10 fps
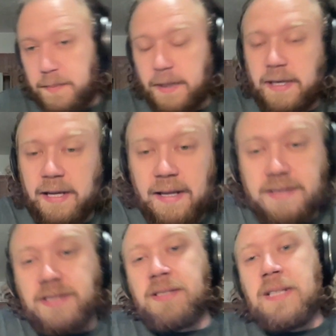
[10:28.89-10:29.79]
yeah,
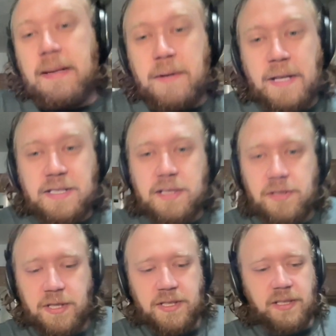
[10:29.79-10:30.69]
that's the
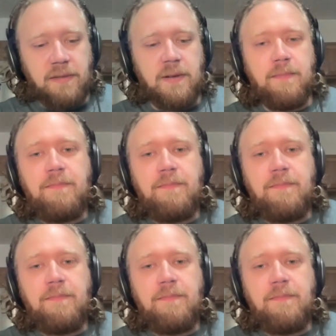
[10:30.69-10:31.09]
gist of it.